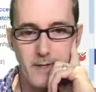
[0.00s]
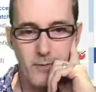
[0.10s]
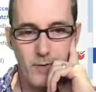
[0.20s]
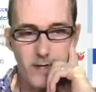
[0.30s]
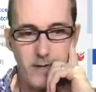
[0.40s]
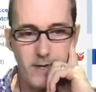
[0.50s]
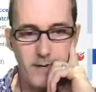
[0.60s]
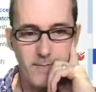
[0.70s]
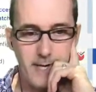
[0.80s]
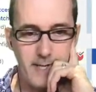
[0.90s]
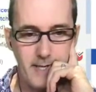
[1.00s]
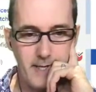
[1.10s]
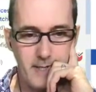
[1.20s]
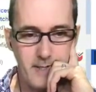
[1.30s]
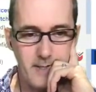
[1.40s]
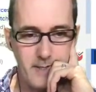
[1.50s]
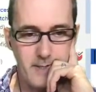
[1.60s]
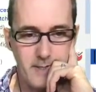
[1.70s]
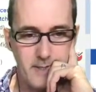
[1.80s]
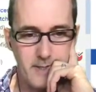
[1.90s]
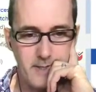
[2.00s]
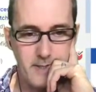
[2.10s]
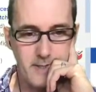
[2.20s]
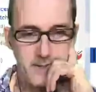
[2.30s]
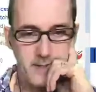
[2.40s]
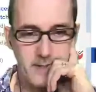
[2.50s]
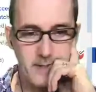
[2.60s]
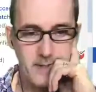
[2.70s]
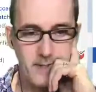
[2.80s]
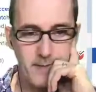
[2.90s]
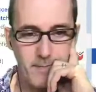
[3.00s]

Where are my little step